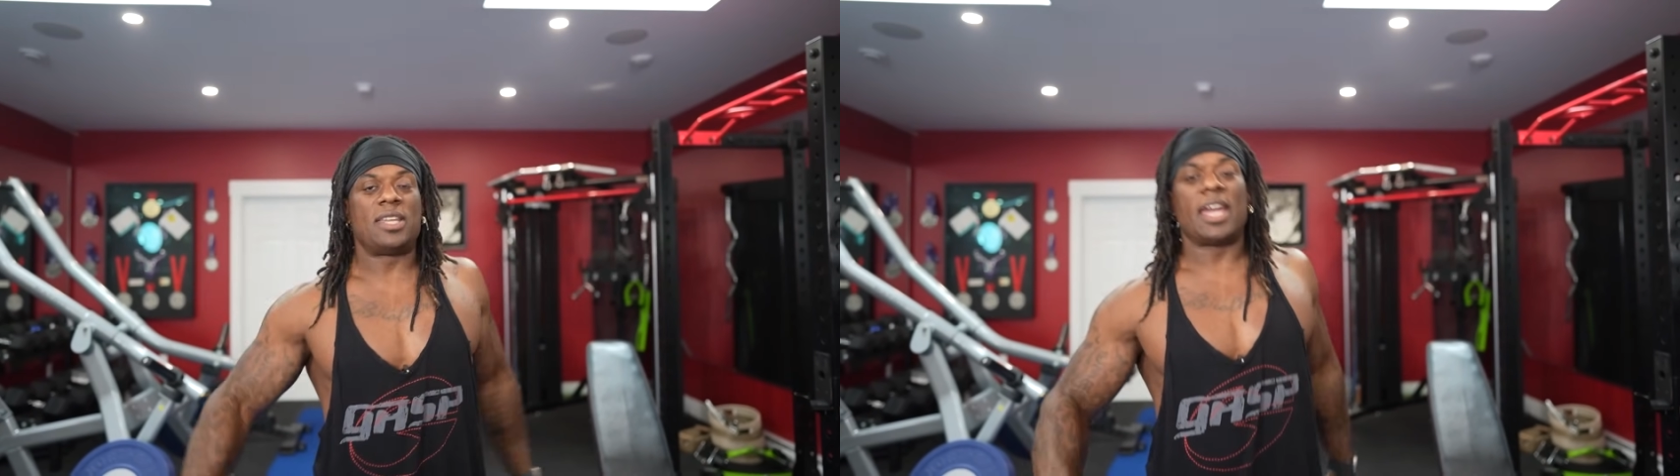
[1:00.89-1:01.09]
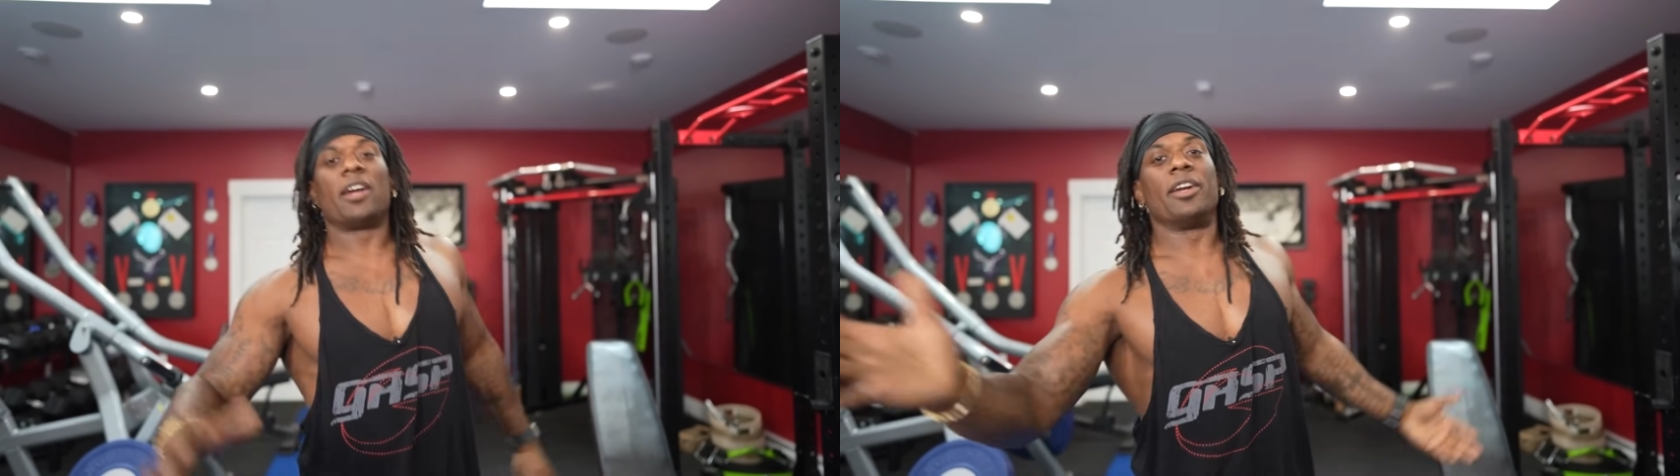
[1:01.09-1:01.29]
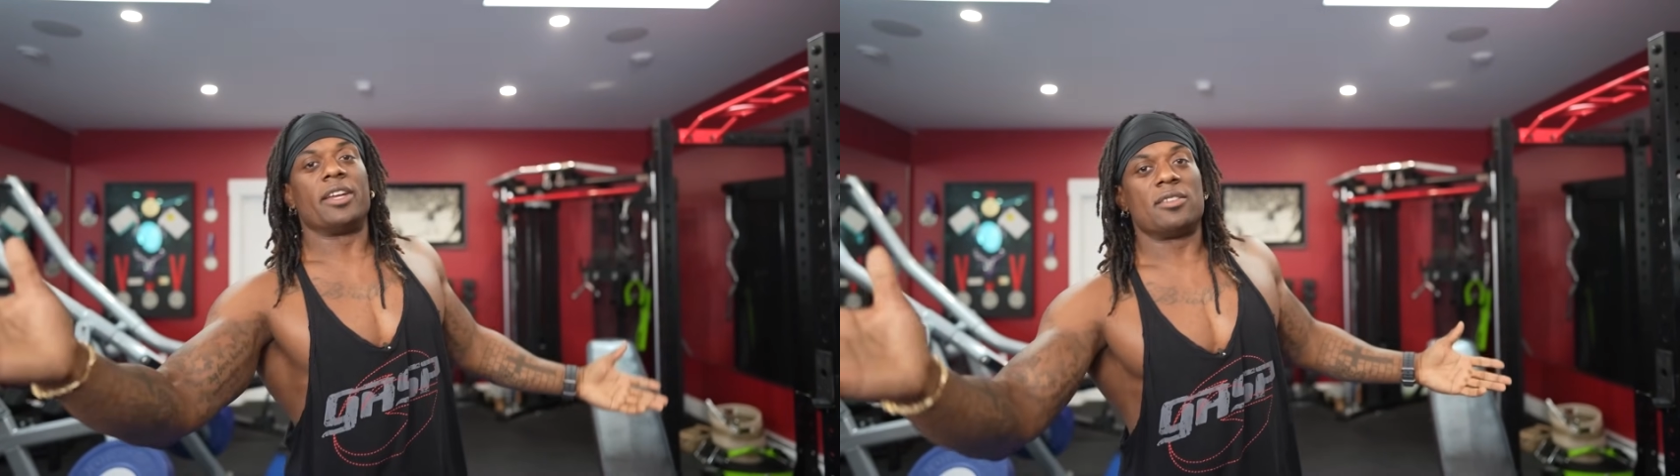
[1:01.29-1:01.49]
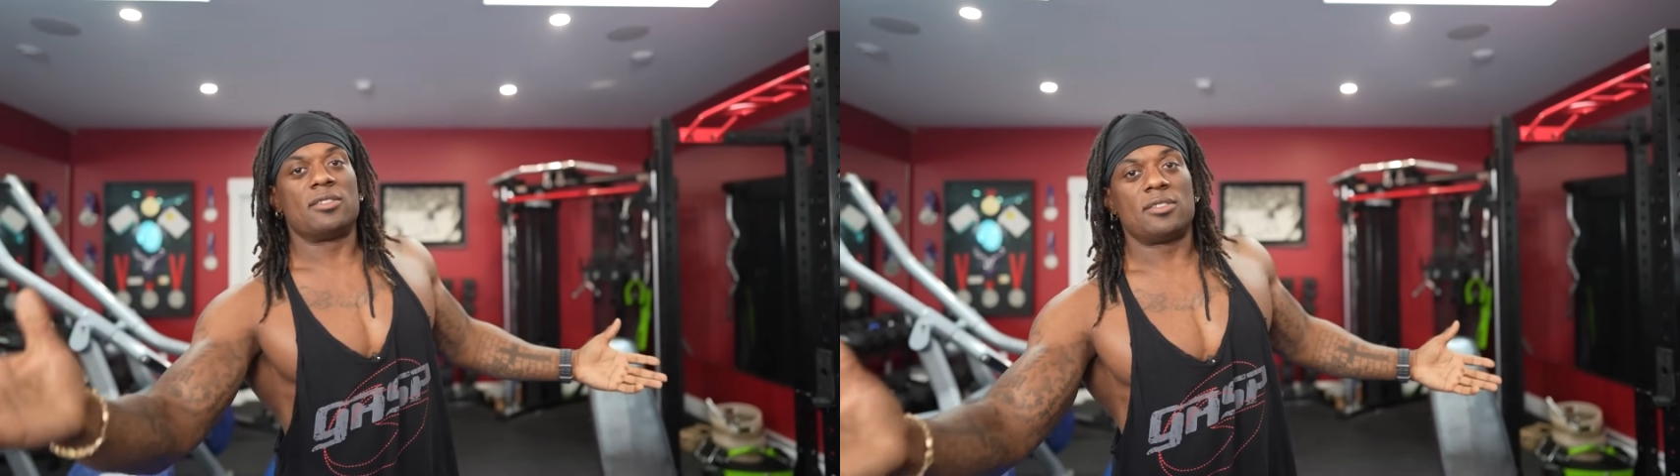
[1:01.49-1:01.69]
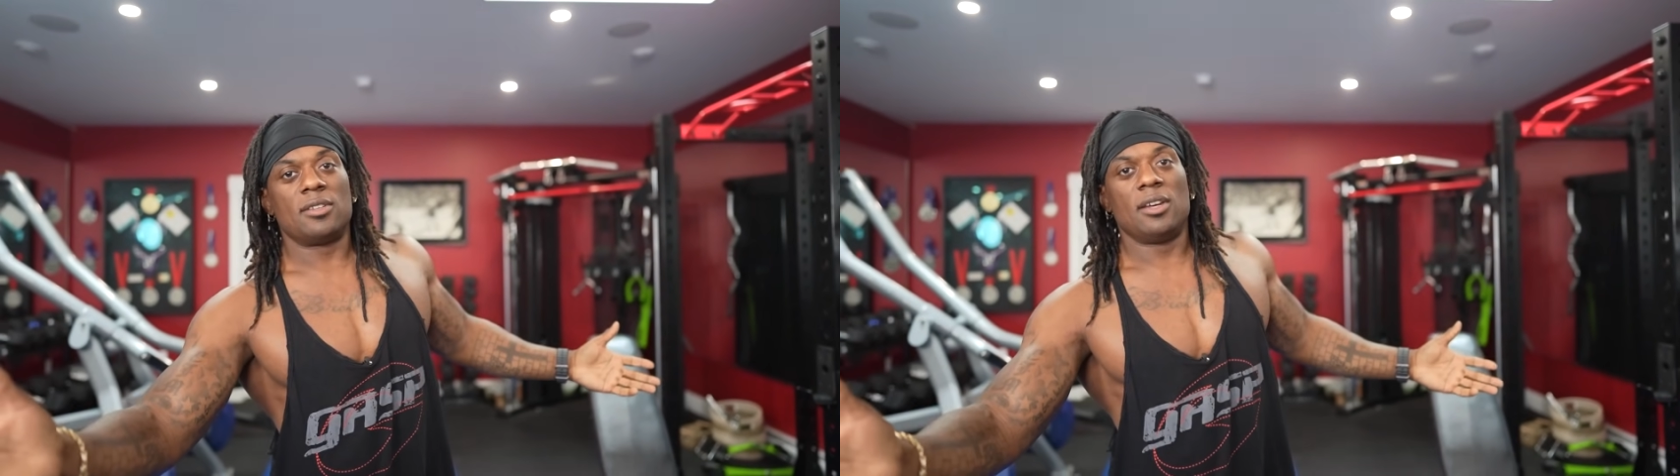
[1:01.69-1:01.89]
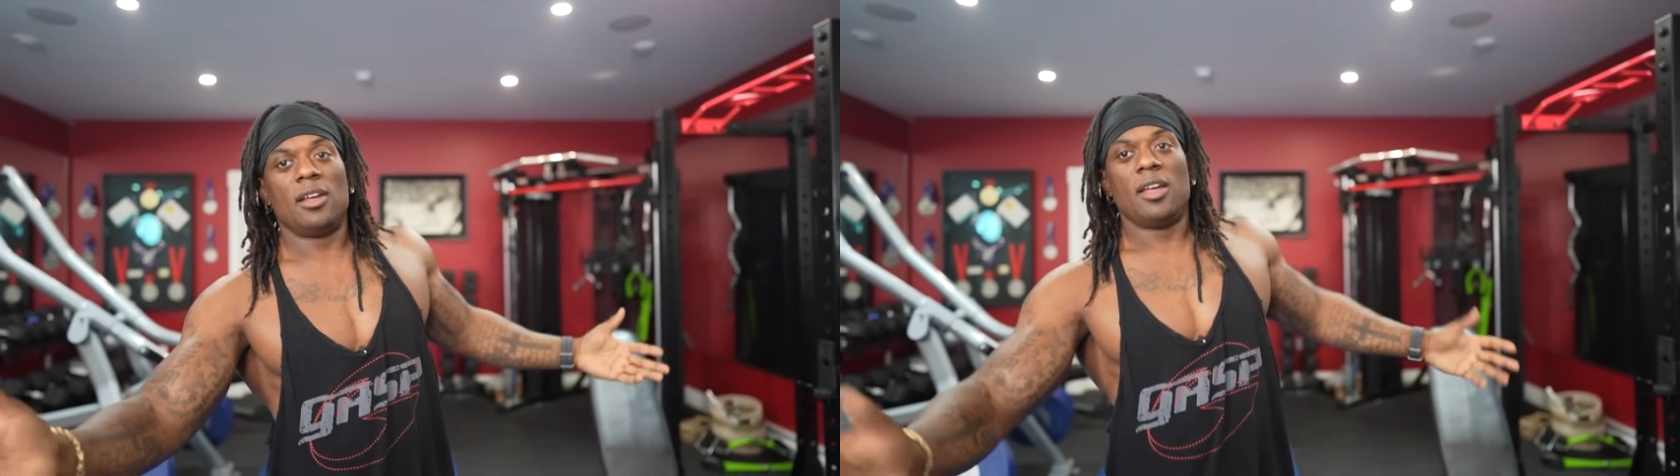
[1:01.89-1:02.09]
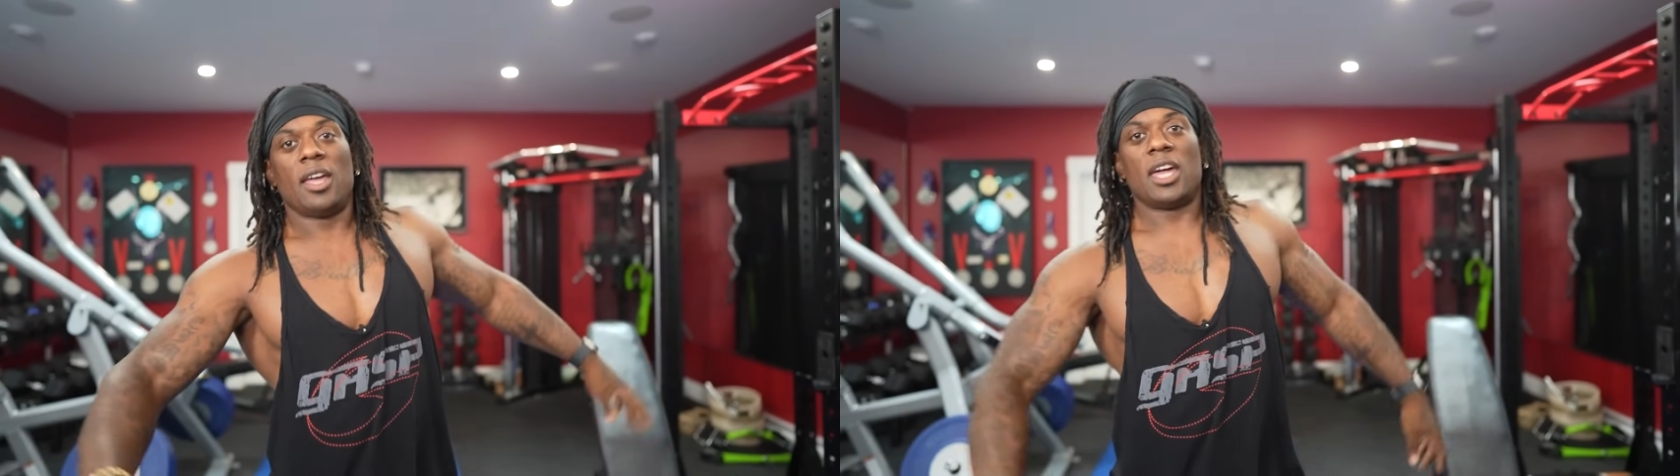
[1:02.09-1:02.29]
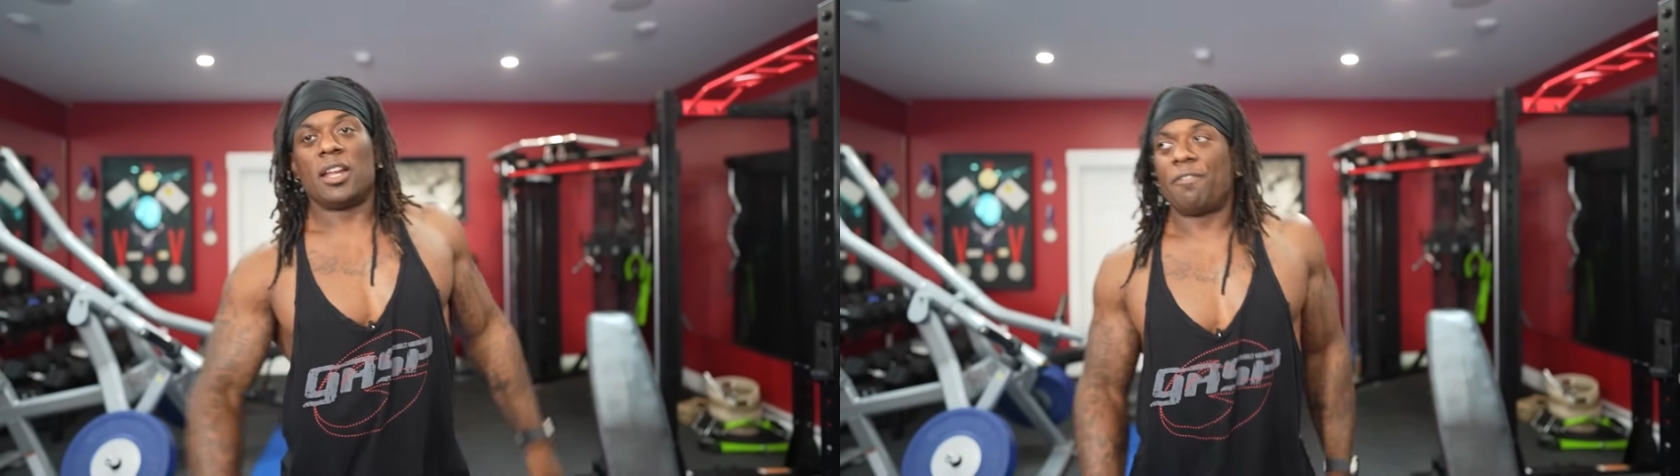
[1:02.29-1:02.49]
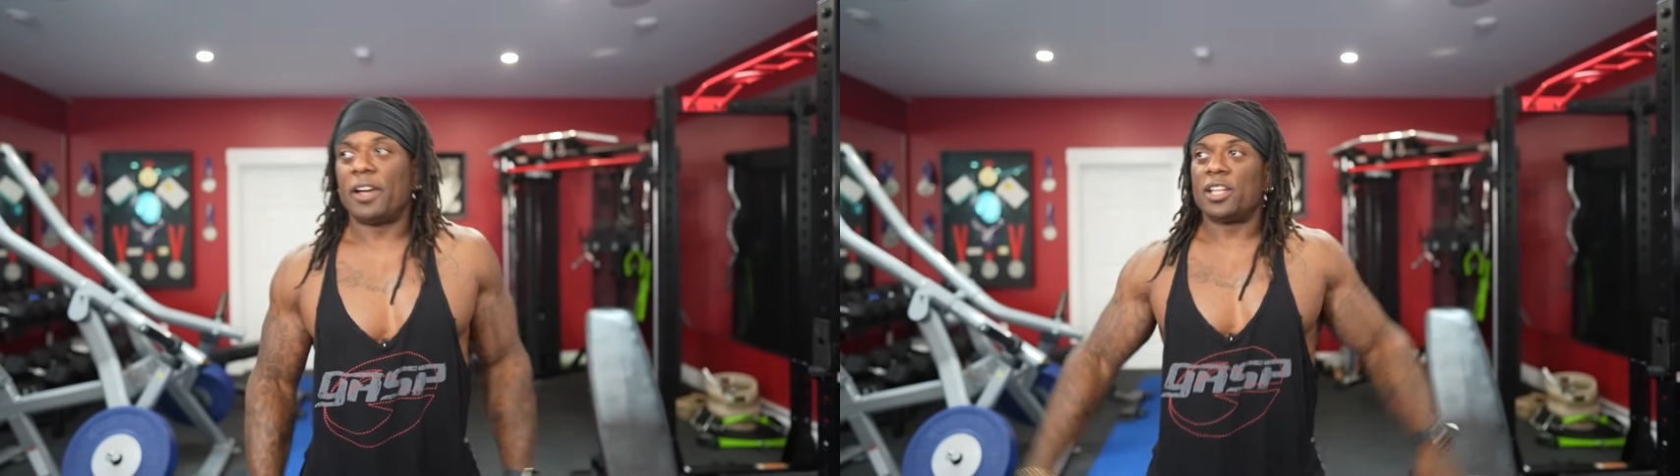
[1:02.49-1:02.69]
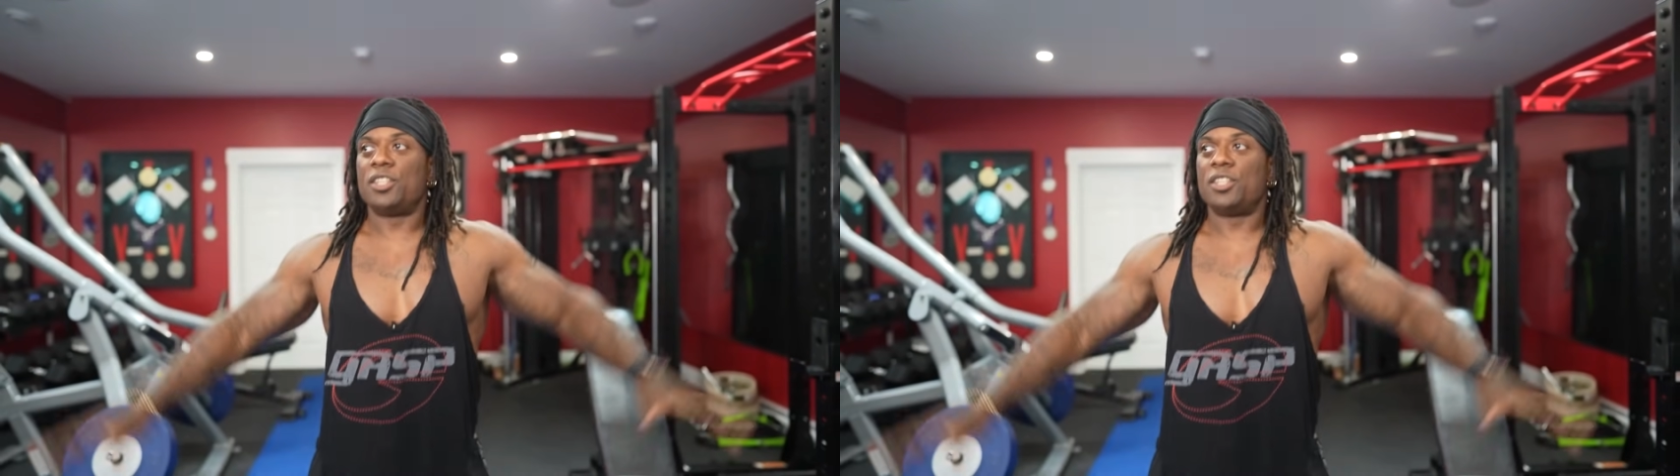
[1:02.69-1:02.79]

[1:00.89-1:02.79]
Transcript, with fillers: teres. And if I